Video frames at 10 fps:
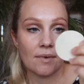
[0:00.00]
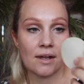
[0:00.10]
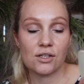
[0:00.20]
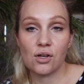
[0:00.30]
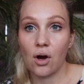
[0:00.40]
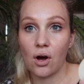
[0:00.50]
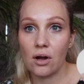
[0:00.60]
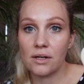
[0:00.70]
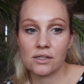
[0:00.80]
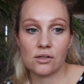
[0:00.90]
and it's
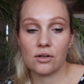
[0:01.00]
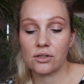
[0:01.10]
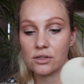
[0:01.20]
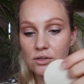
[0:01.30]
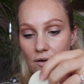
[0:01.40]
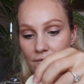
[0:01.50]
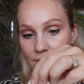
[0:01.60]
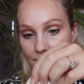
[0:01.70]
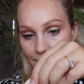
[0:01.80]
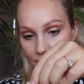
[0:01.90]
hard, it's not
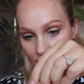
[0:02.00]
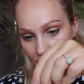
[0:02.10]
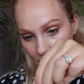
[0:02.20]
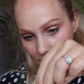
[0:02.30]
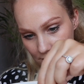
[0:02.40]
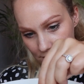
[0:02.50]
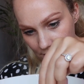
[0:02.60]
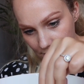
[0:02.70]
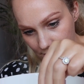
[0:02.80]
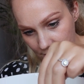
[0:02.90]
soft.
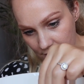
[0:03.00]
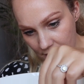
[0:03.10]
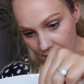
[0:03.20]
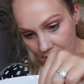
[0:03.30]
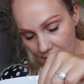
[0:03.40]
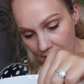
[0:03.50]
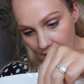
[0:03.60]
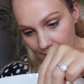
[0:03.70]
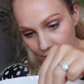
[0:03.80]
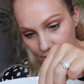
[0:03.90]
So I'm